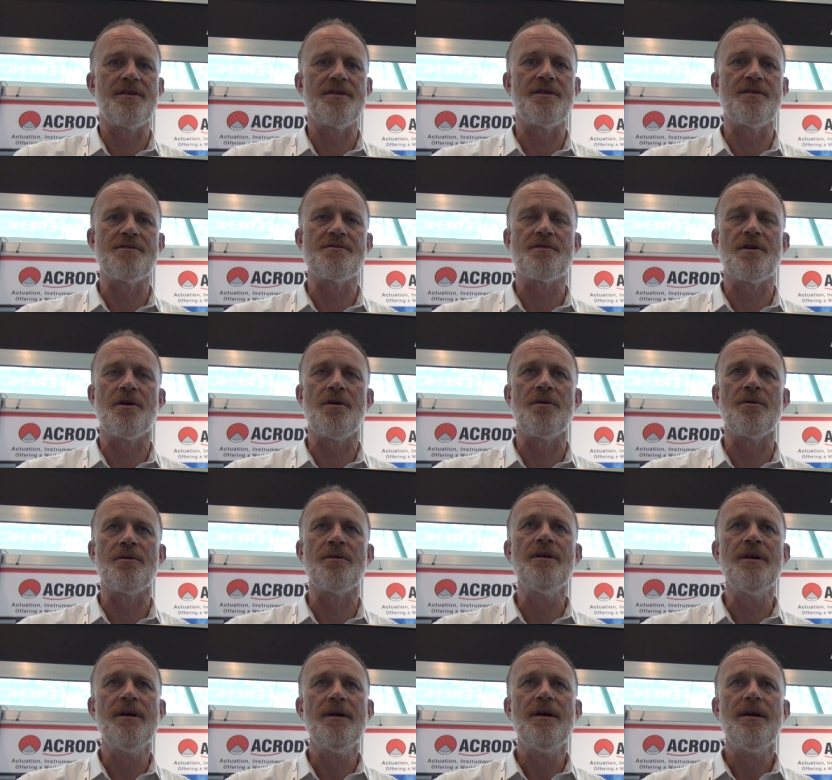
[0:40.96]
and
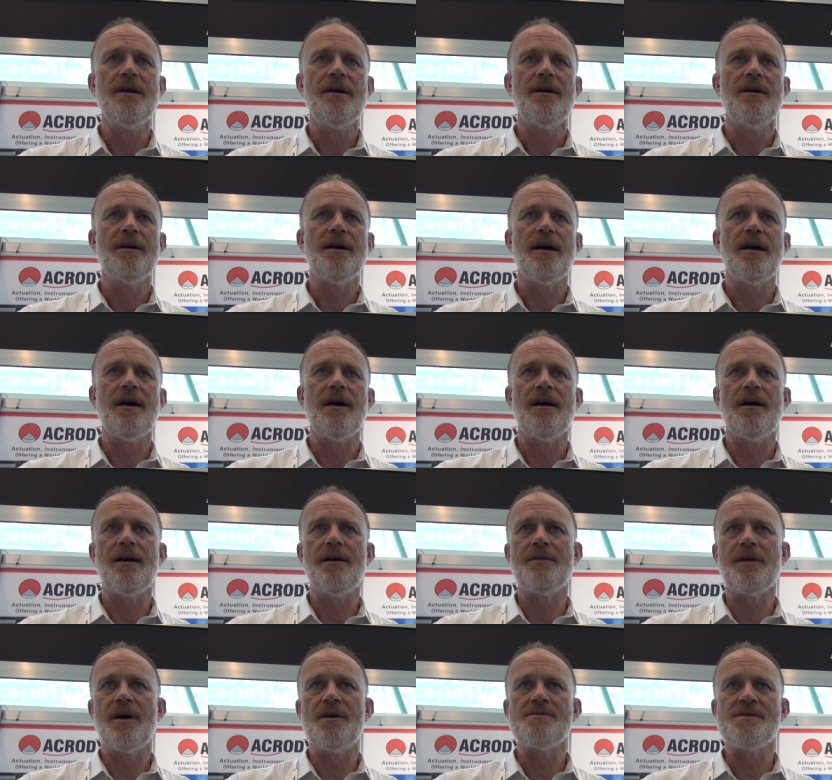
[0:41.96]
control
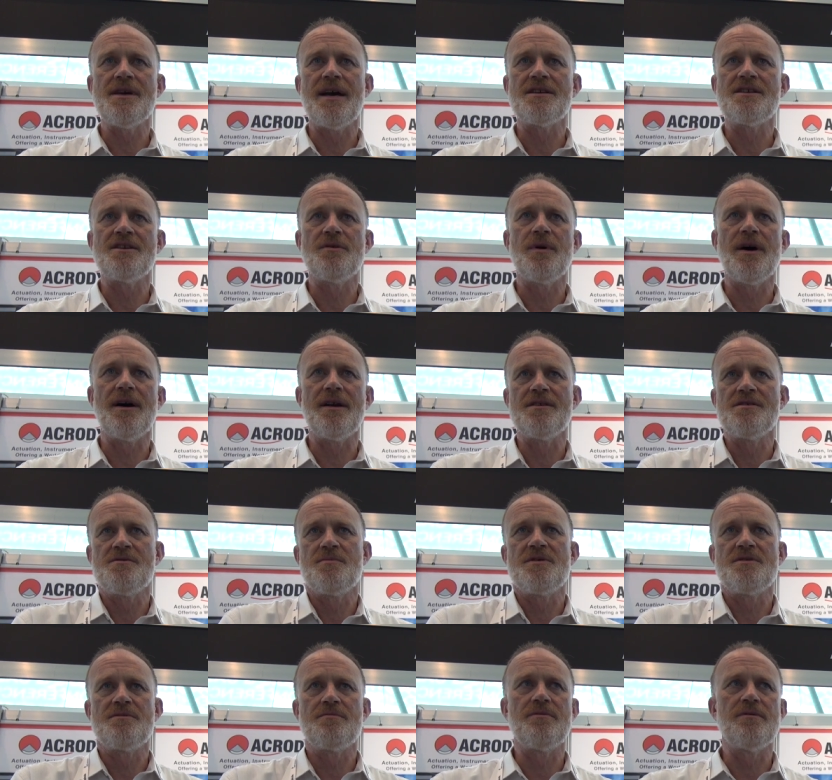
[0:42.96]
uh, those actuators
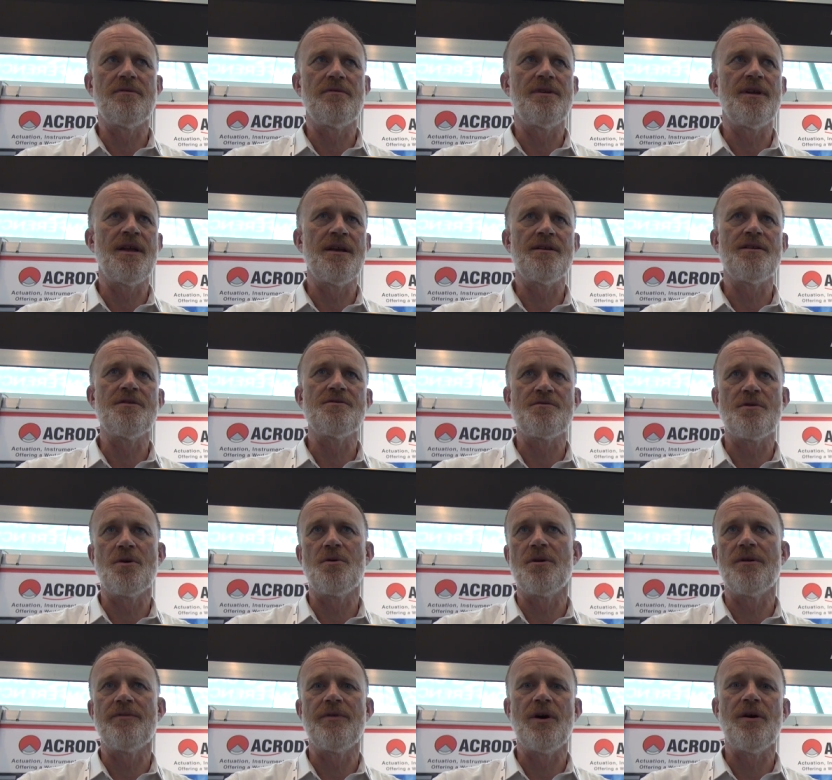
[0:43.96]
which will then control
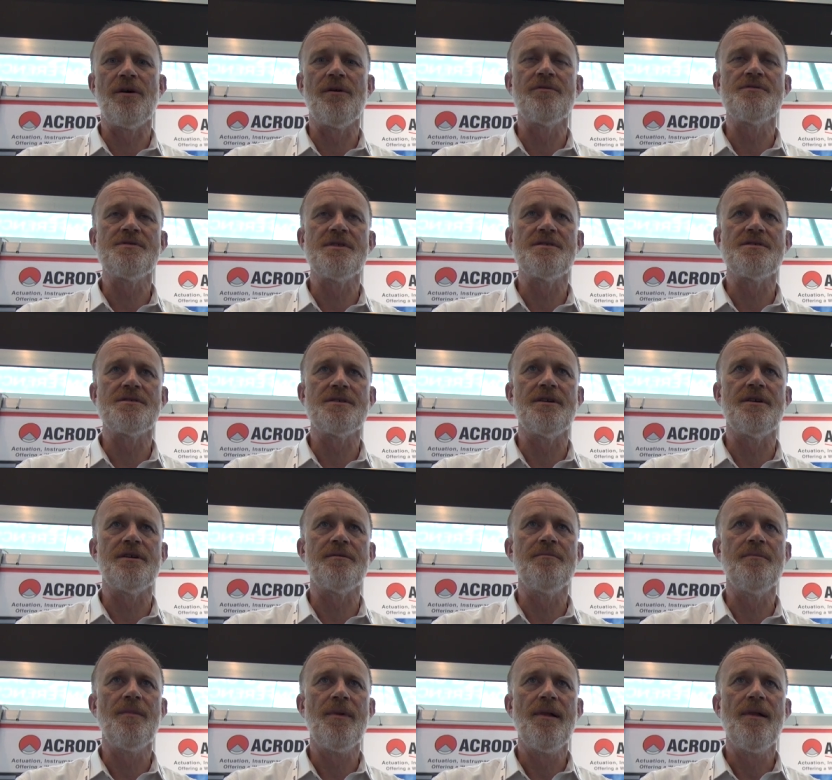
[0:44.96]
the valves in turn.
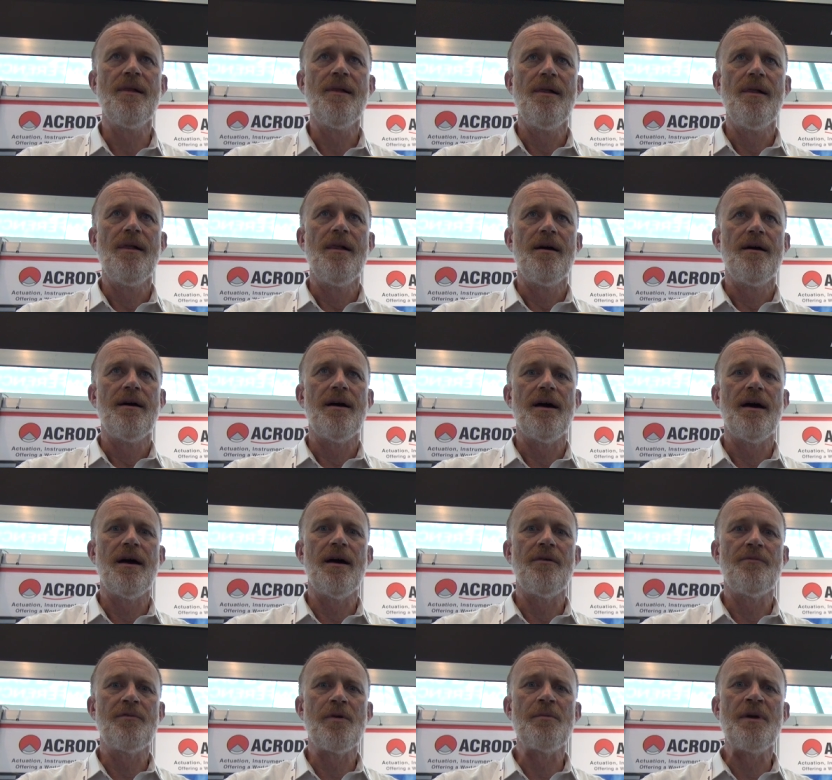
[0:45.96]

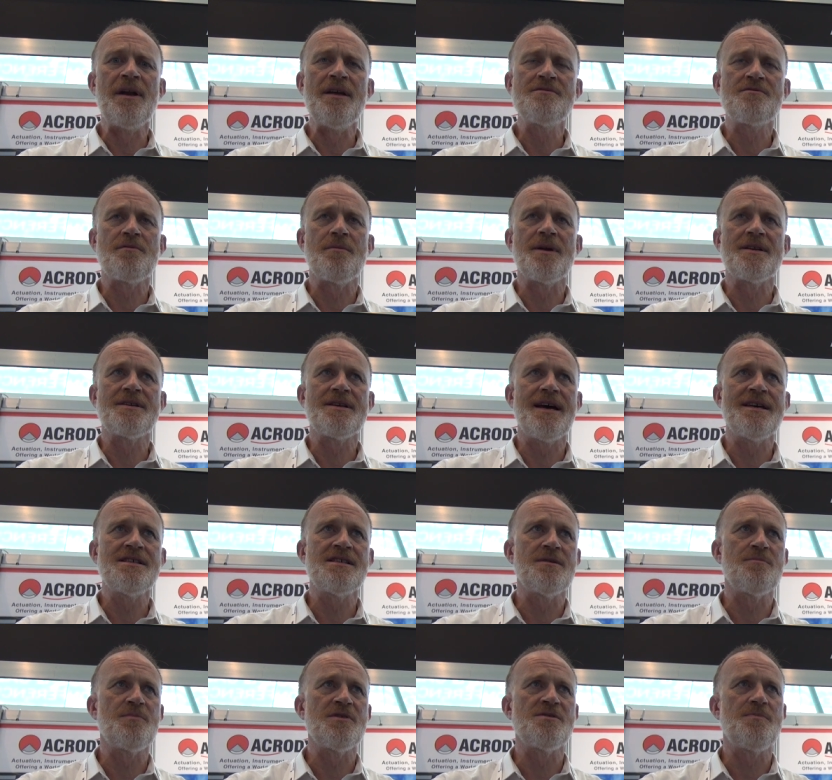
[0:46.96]
Uh, from an
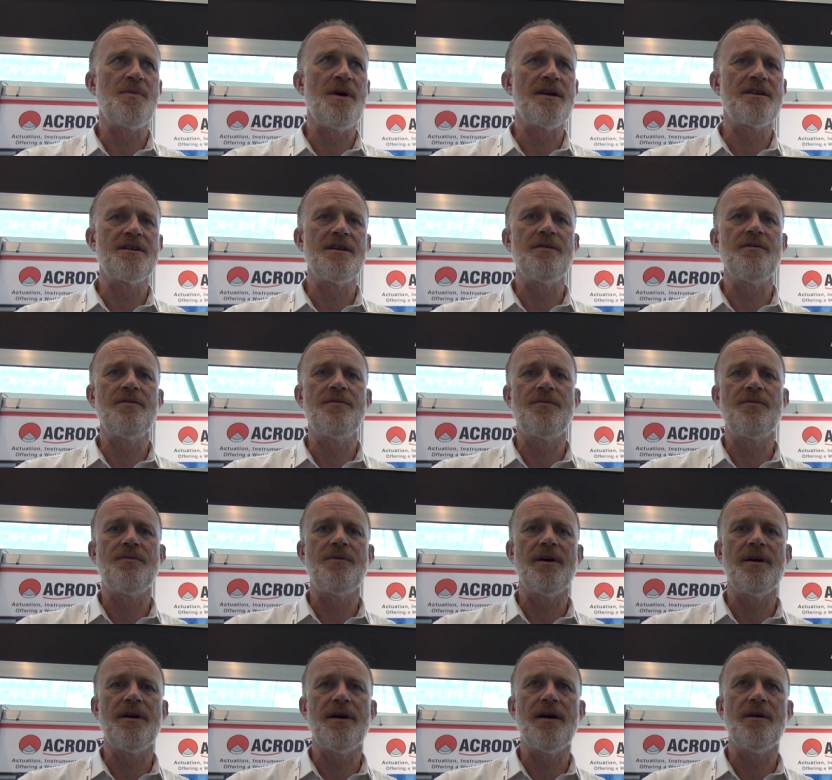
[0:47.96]
instrumentation perspective,
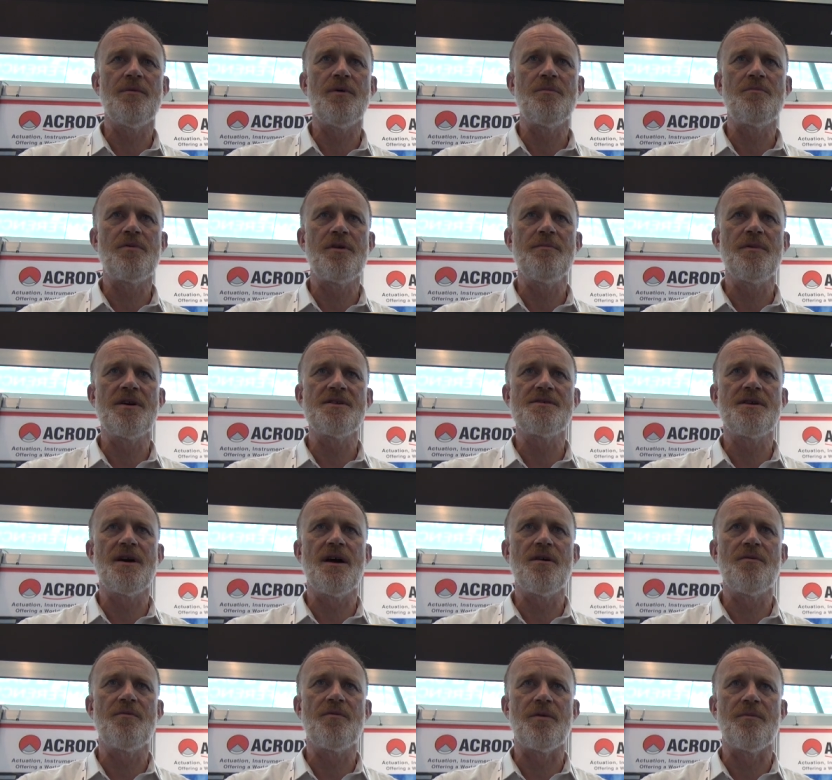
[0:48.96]
uh, we pretty much
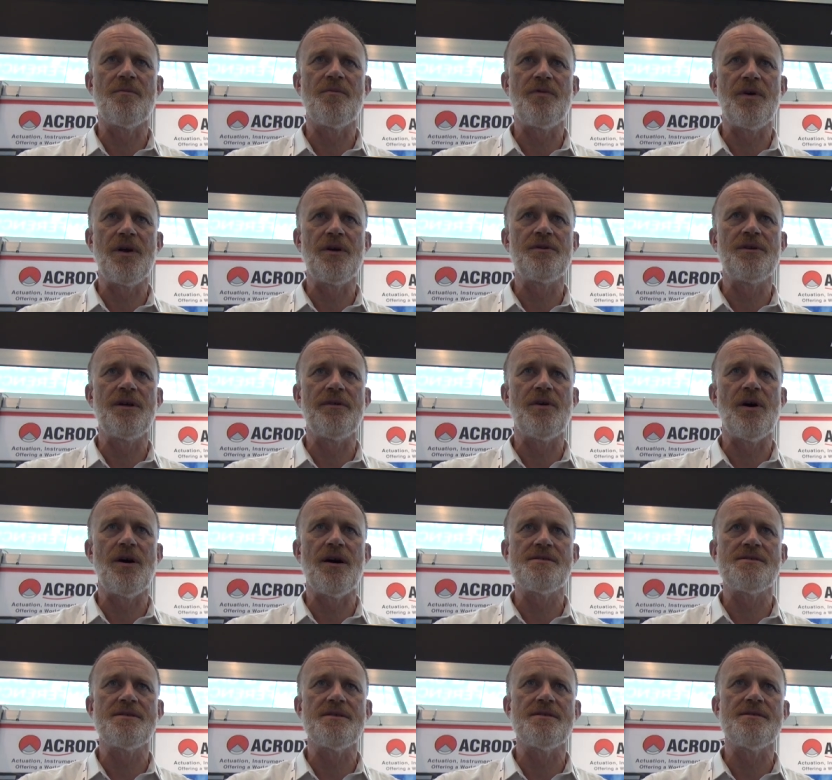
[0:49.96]
go from field
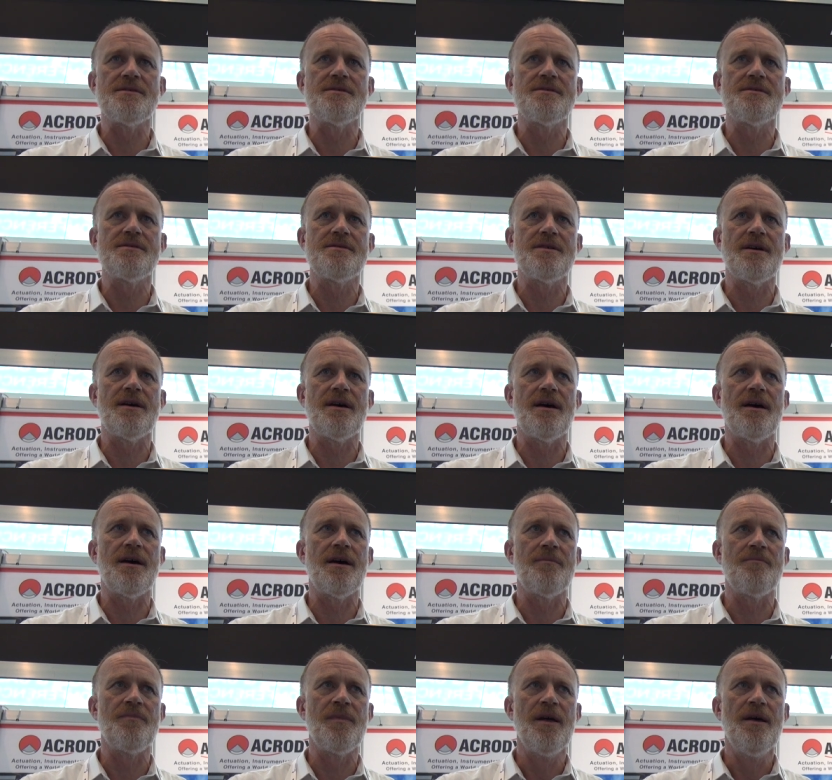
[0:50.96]
devices,
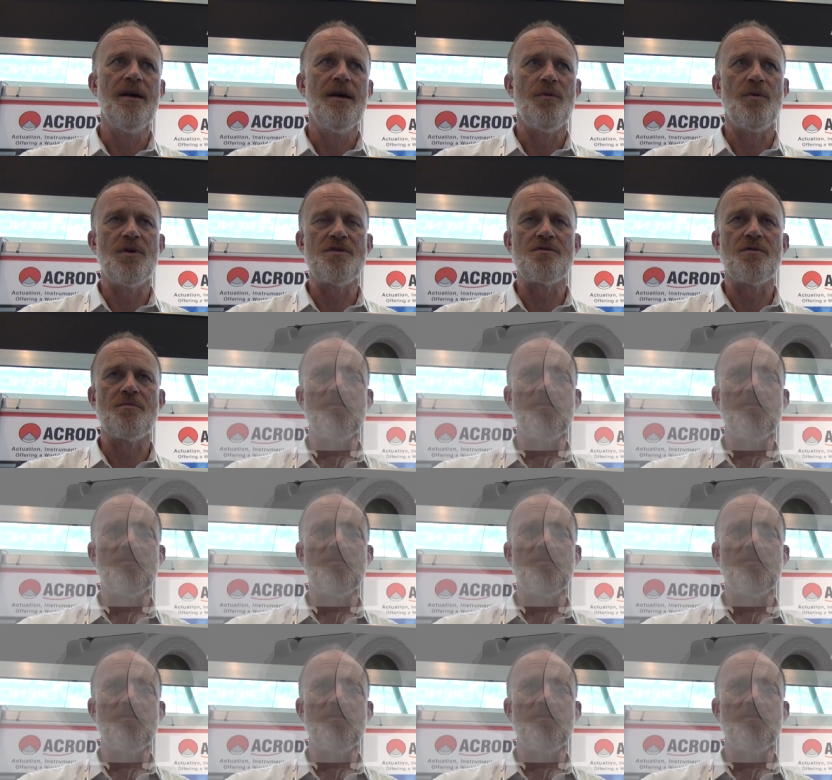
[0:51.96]
um, which